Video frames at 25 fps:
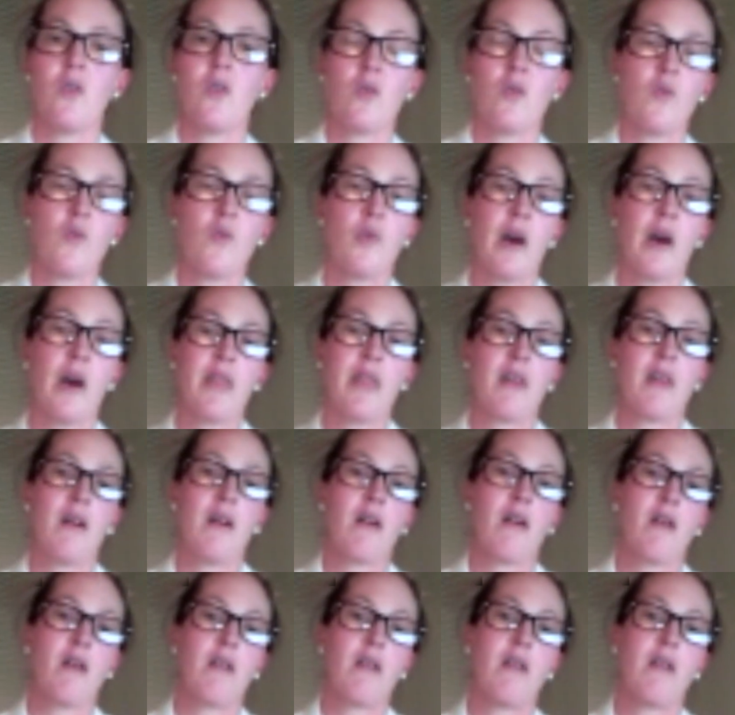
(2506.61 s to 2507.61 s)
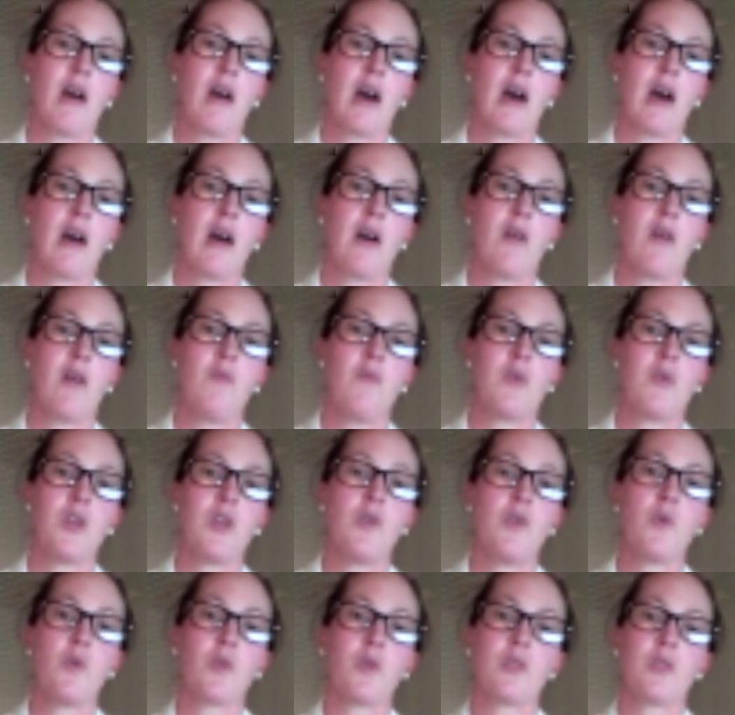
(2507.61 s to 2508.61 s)
or whether
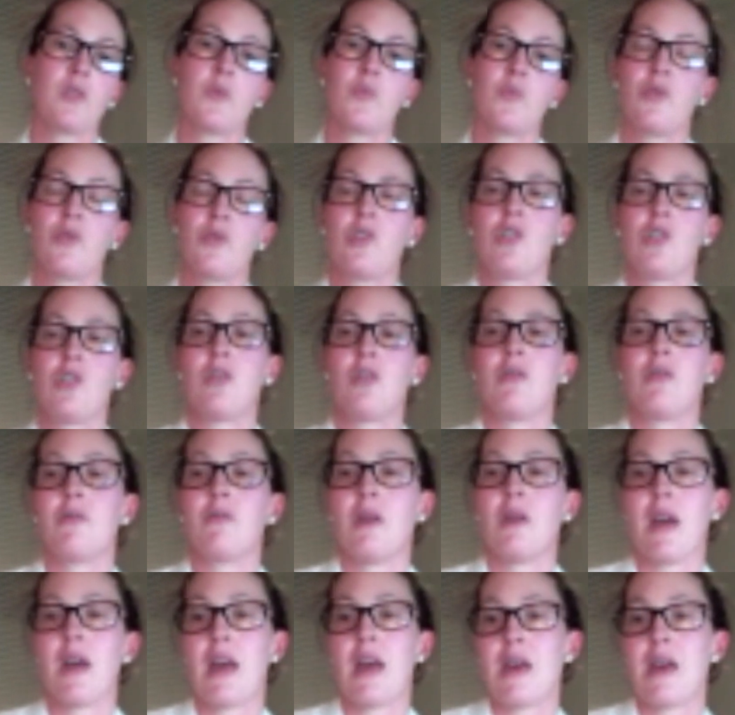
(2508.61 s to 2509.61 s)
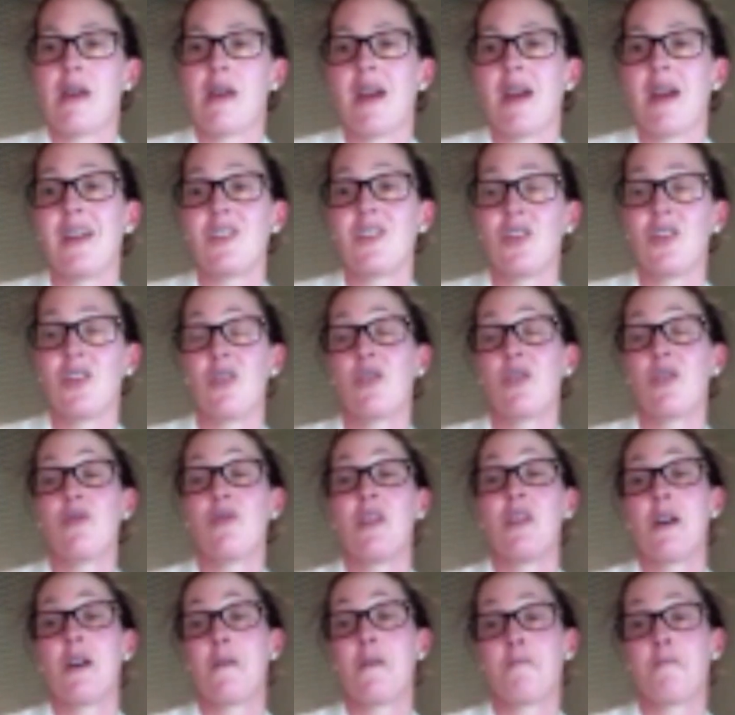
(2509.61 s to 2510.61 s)
you want to pursue a HR
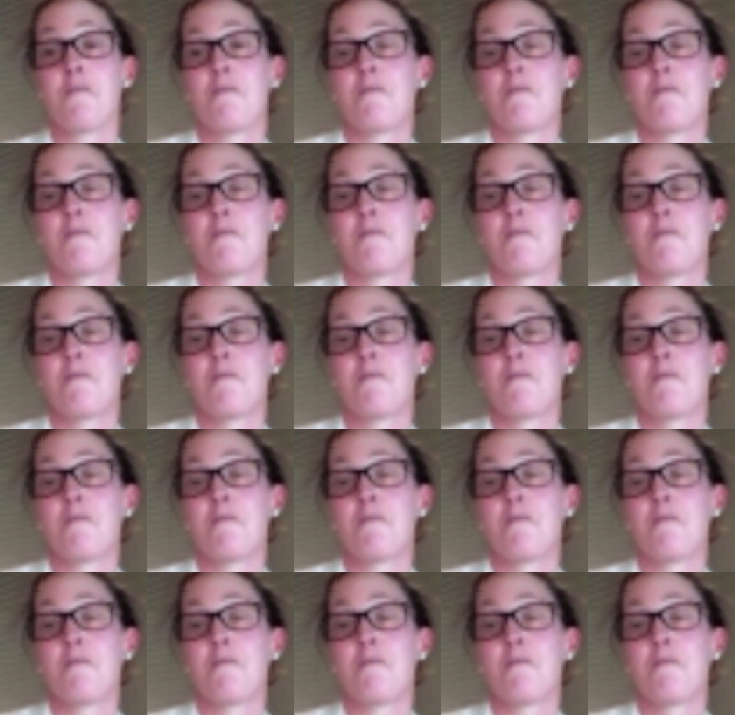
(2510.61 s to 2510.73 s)
career.